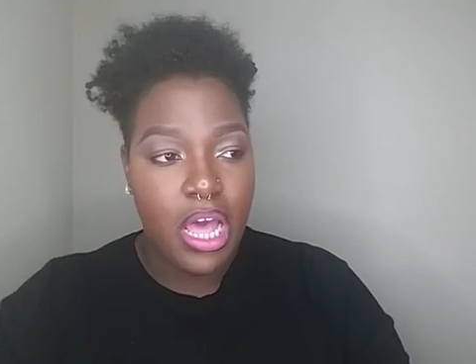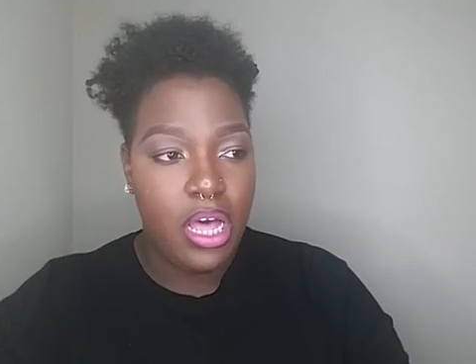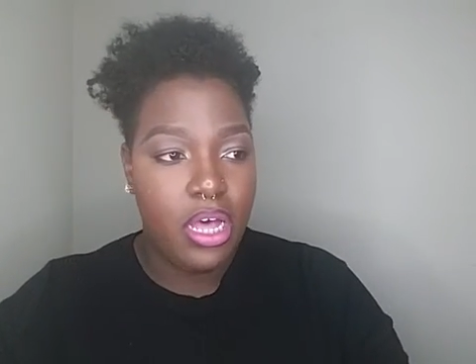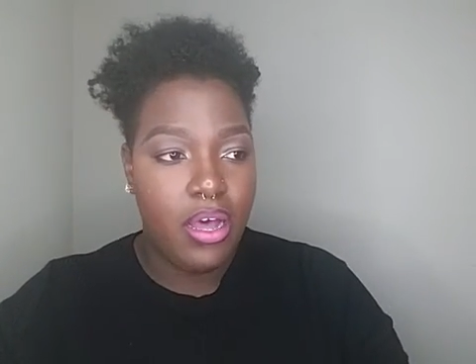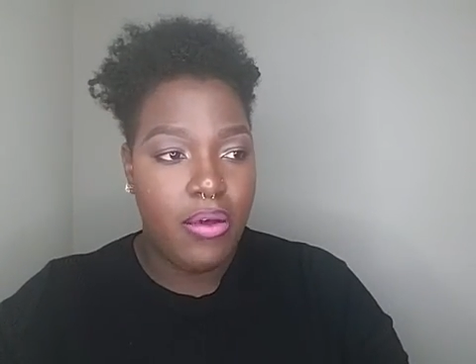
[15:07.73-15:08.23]

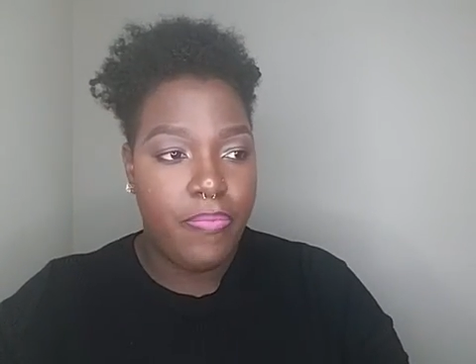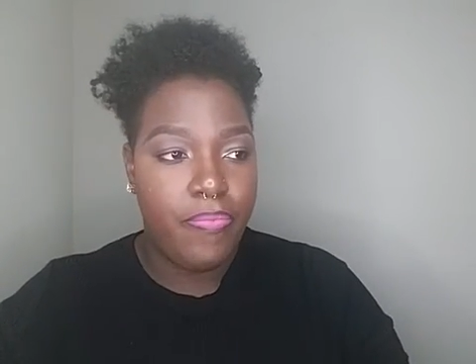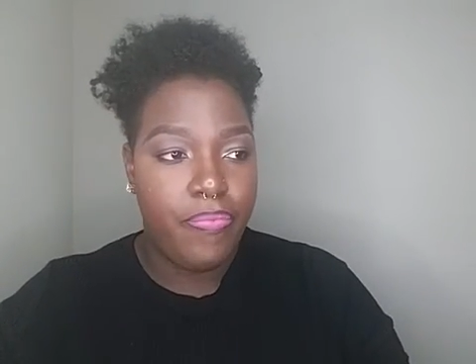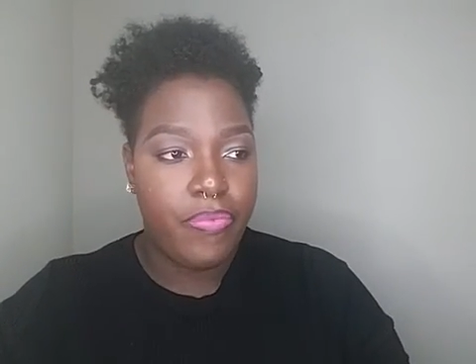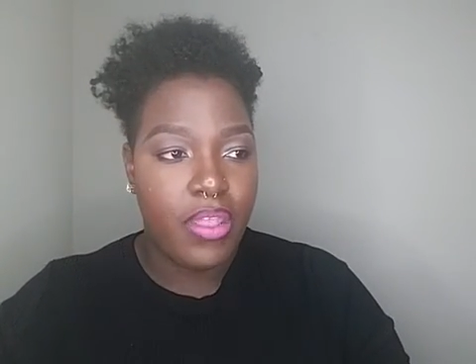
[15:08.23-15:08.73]

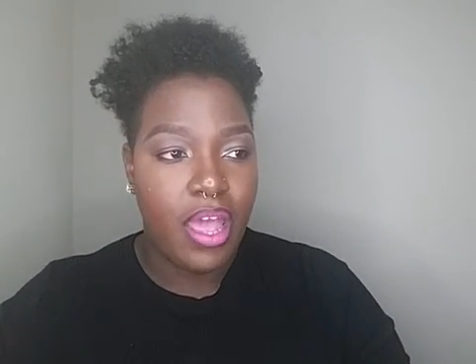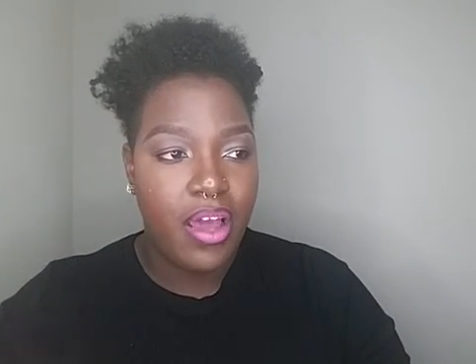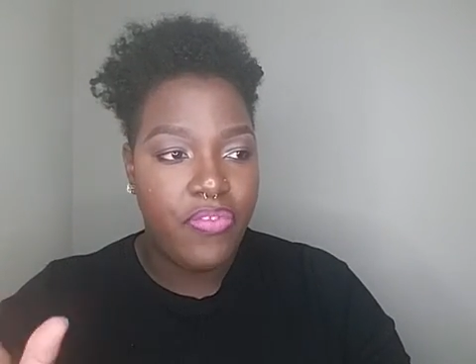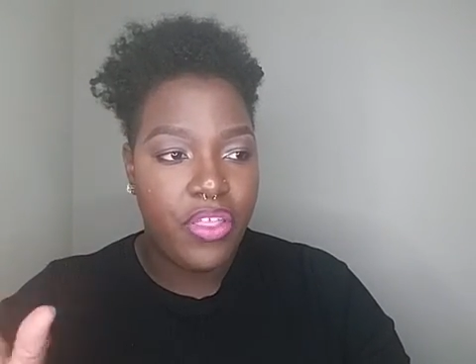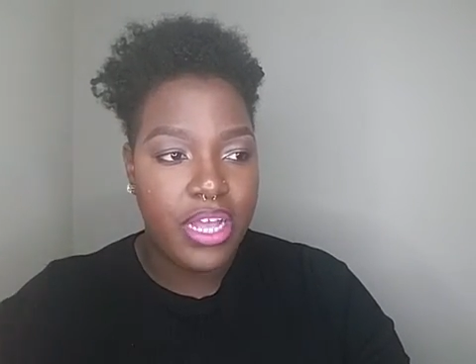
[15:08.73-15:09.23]

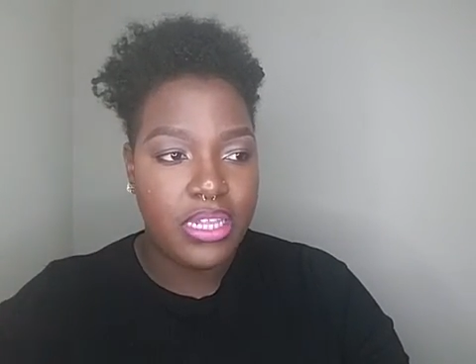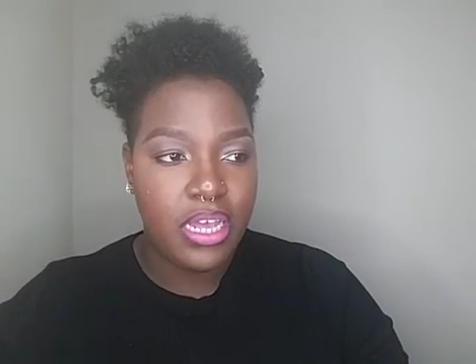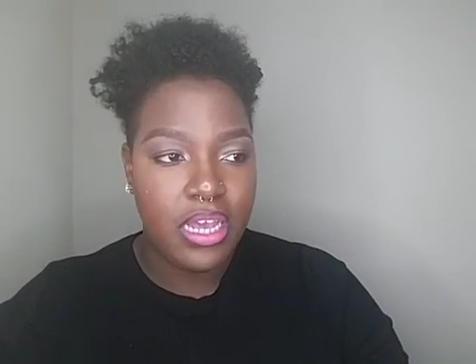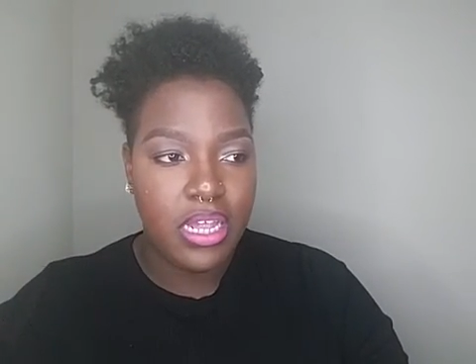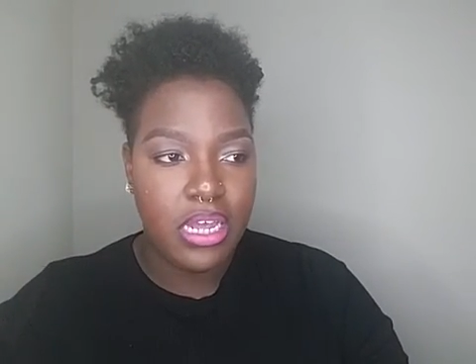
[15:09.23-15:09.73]
After they
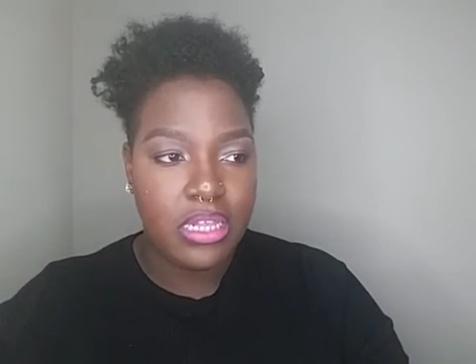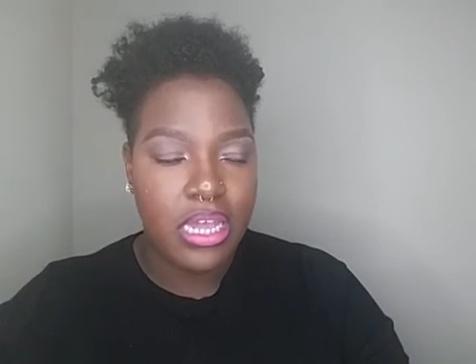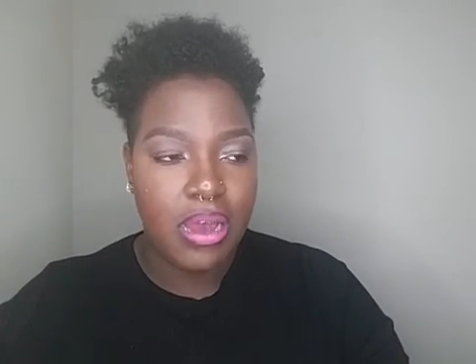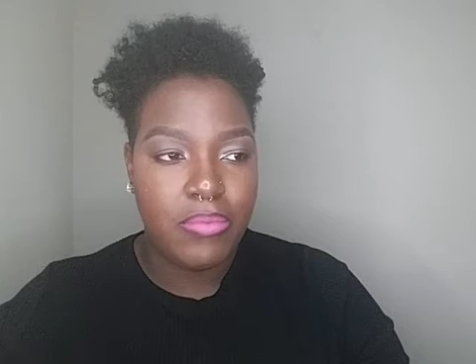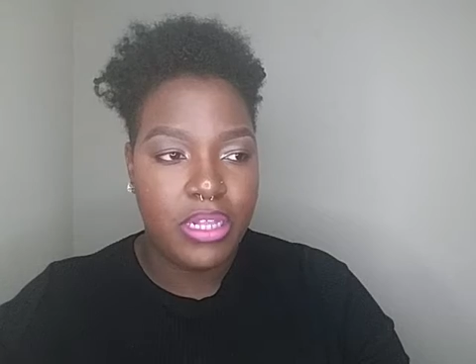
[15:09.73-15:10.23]
said
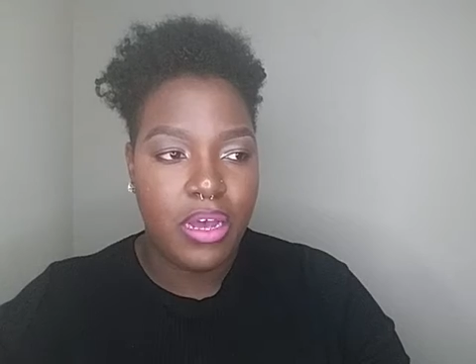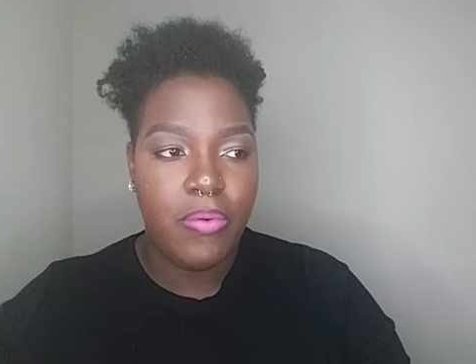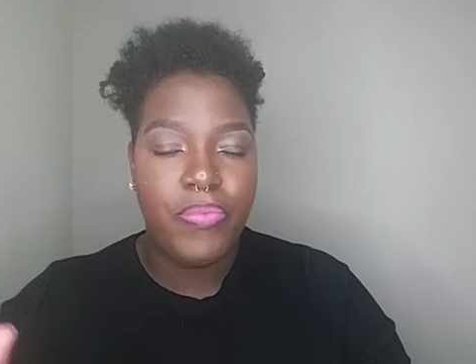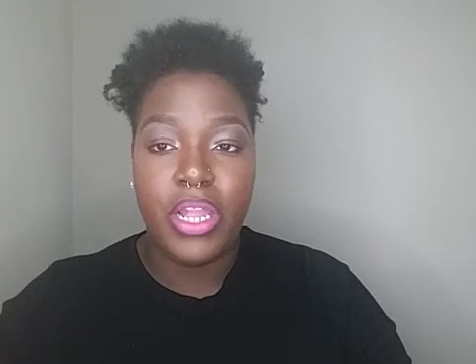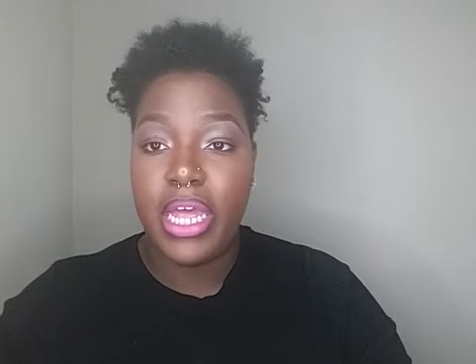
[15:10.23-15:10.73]
time's
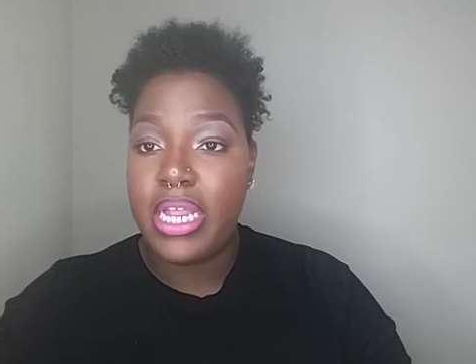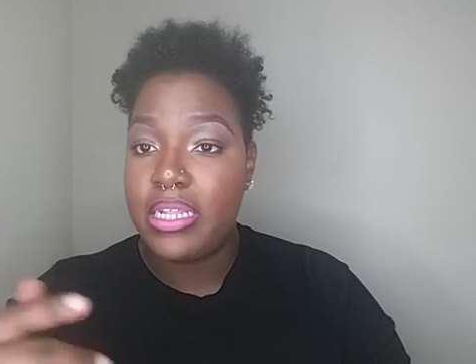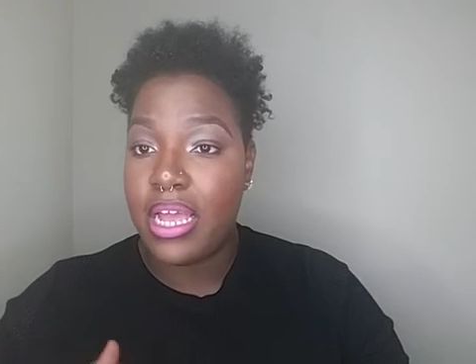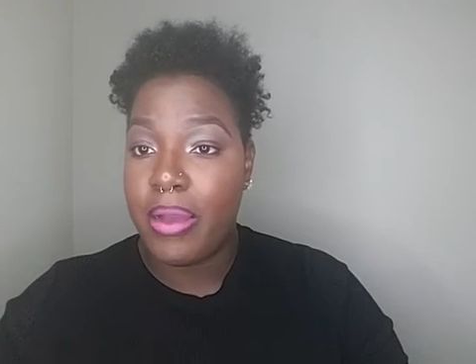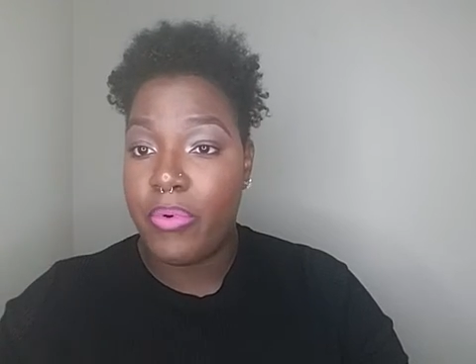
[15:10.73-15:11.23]
up, the
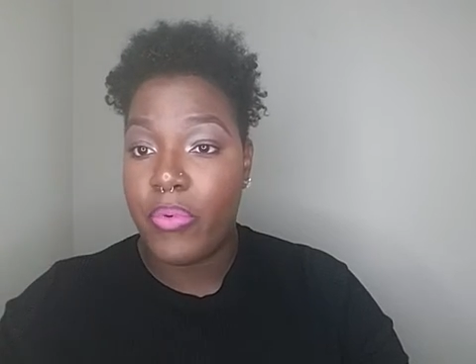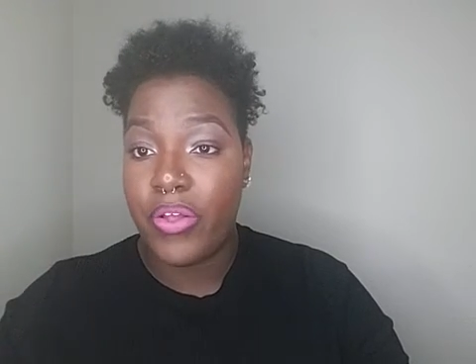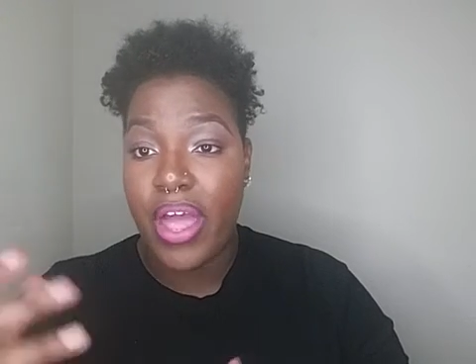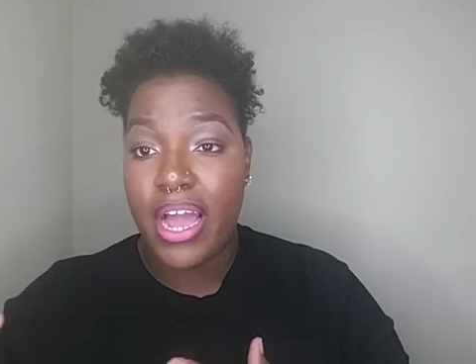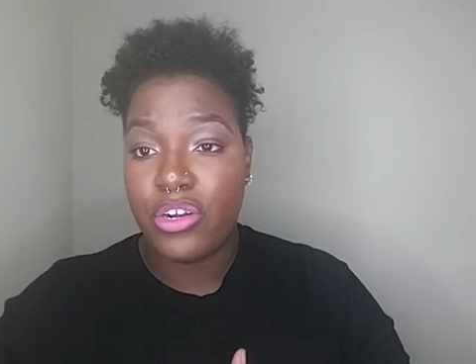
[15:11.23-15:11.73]
ladies came
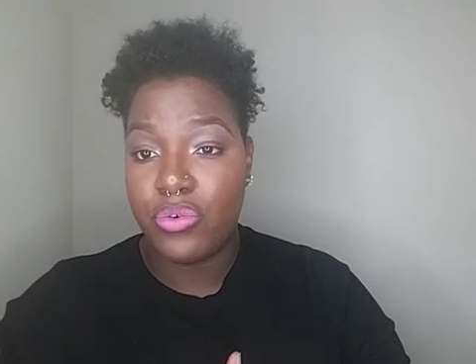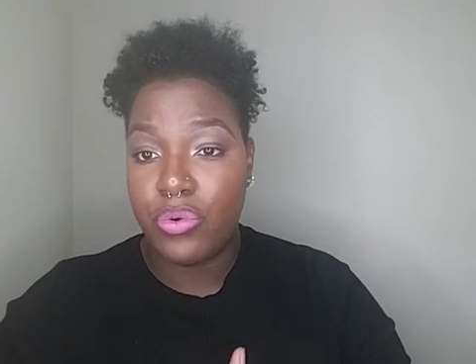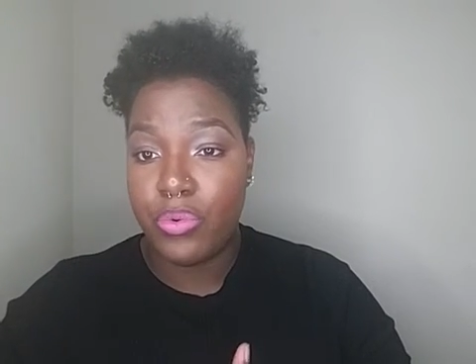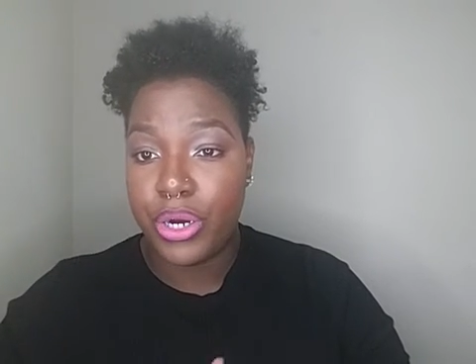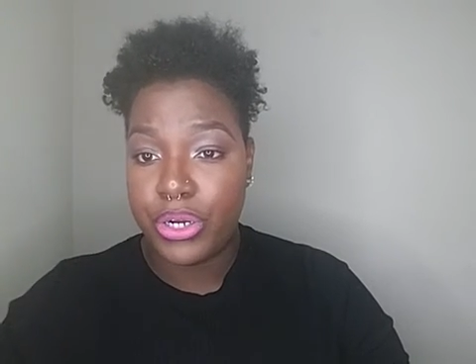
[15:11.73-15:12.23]
around, the
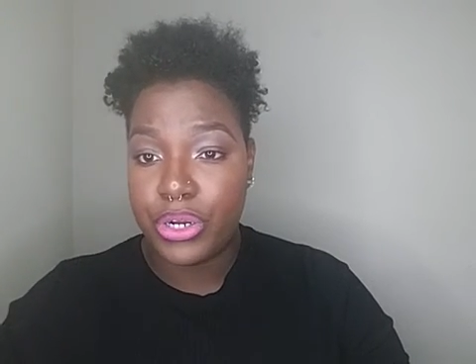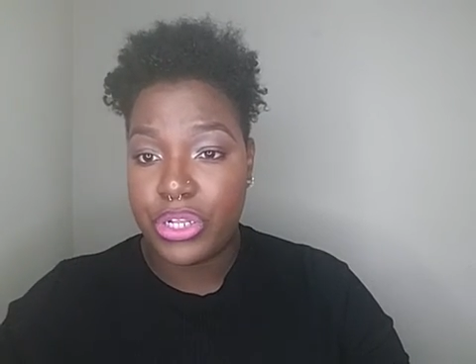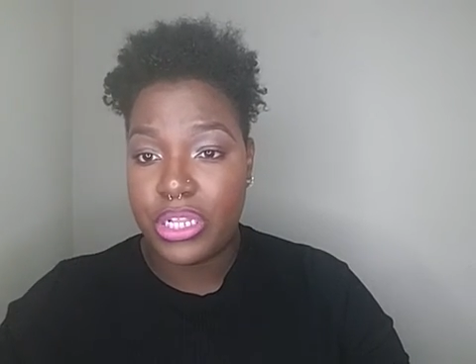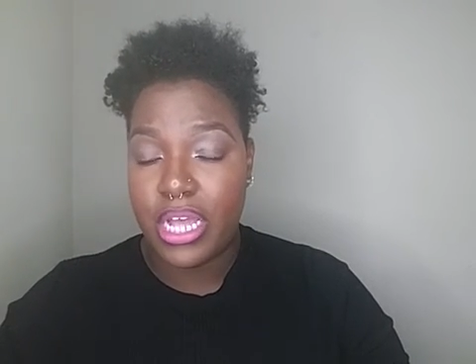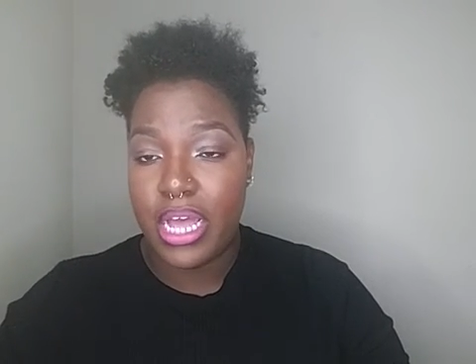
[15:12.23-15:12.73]
actual workers